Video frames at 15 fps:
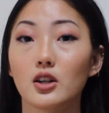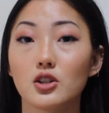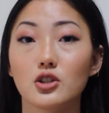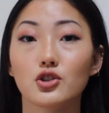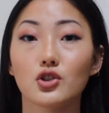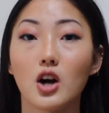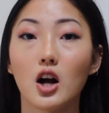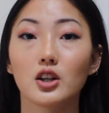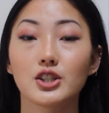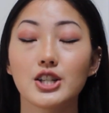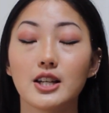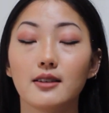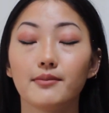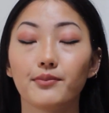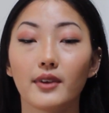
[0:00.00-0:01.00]

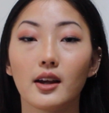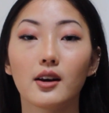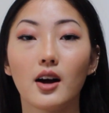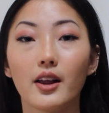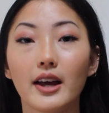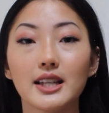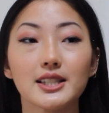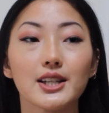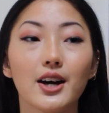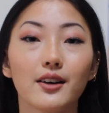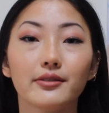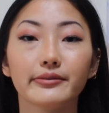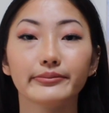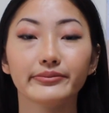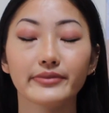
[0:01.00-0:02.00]
astrology and all that
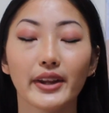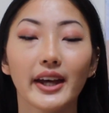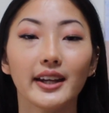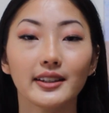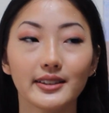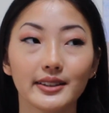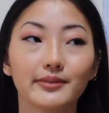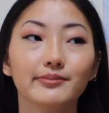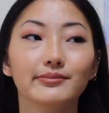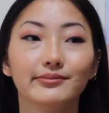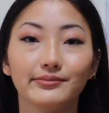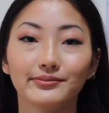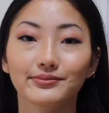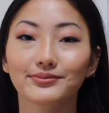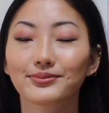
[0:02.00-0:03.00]
stuff, and
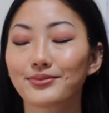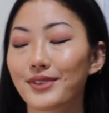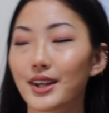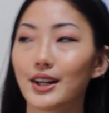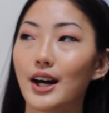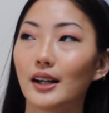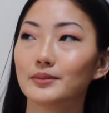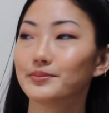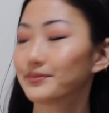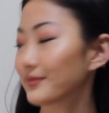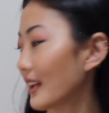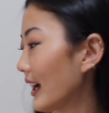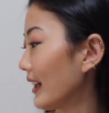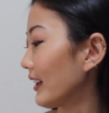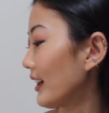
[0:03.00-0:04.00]
you know,
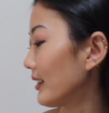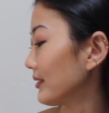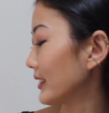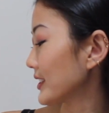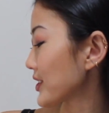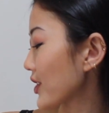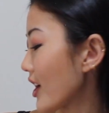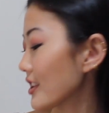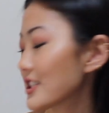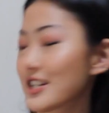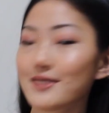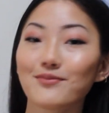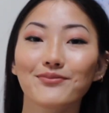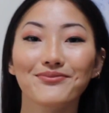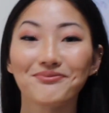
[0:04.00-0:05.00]
I love
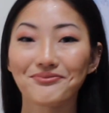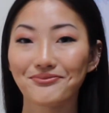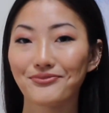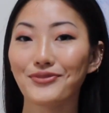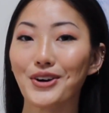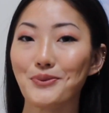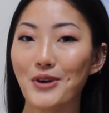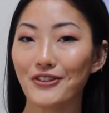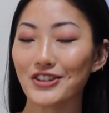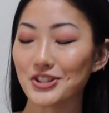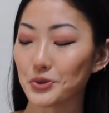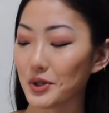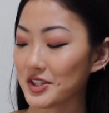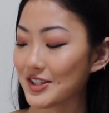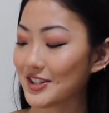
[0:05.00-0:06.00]
astrology. One of my
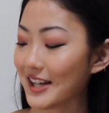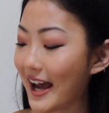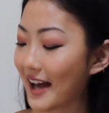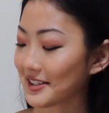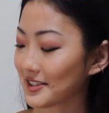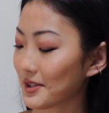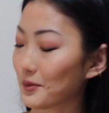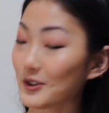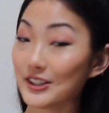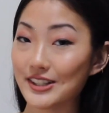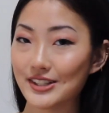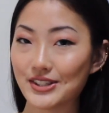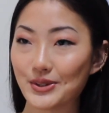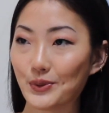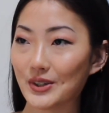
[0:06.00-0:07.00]
first questions I ask someone
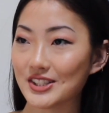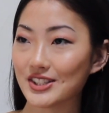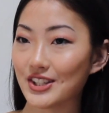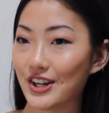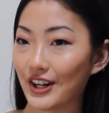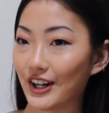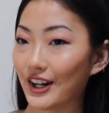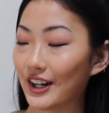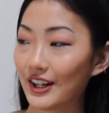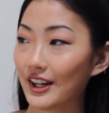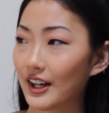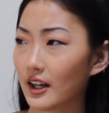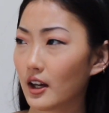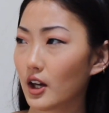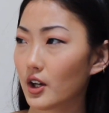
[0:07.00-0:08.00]
is what's your
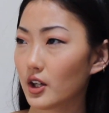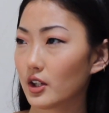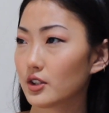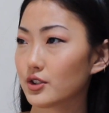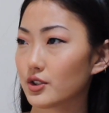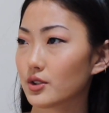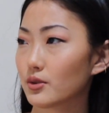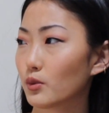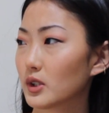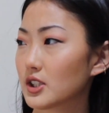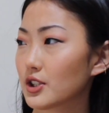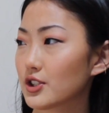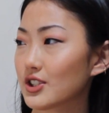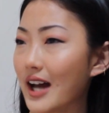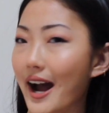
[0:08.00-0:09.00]

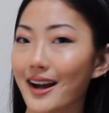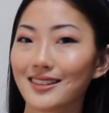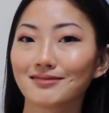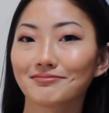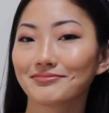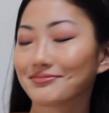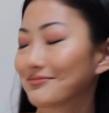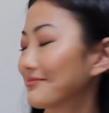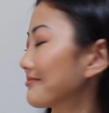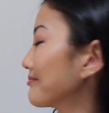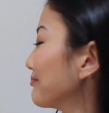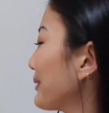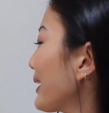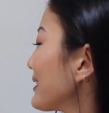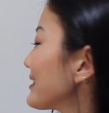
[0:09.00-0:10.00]
sign?
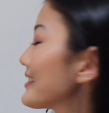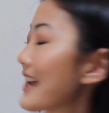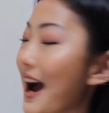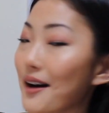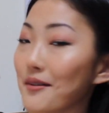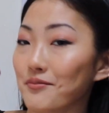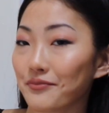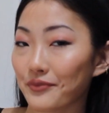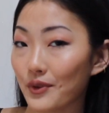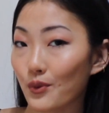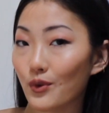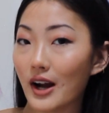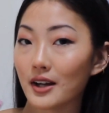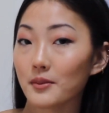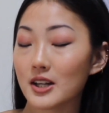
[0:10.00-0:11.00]
But yeah,
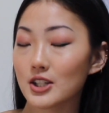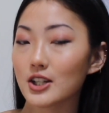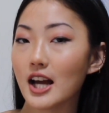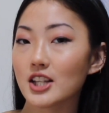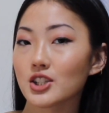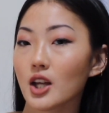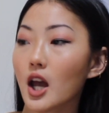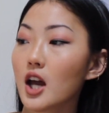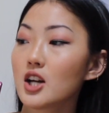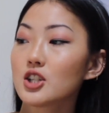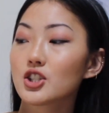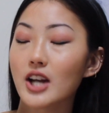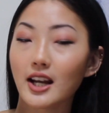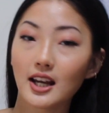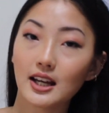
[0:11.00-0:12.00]
recommend you guys
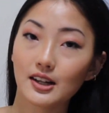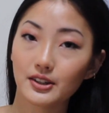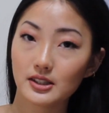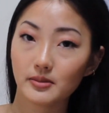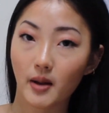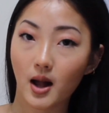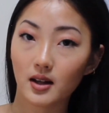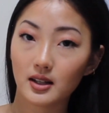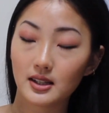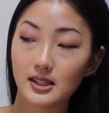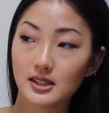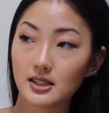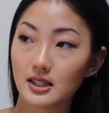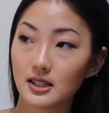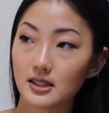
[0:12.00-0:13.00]
checking out this palette.
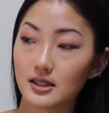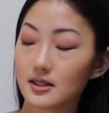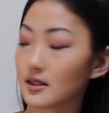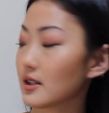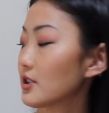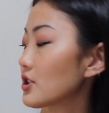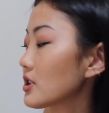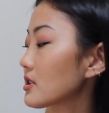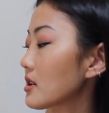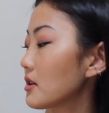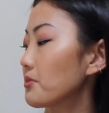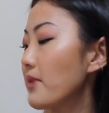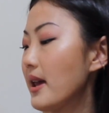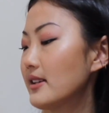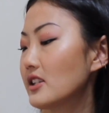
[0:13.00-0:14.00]
This is just an
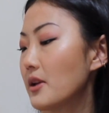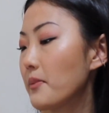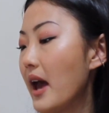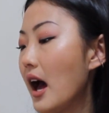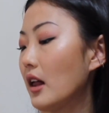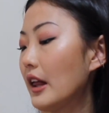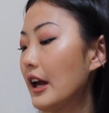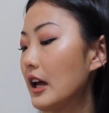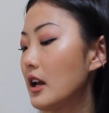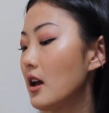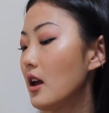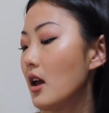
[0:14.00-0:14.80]
amazing palette.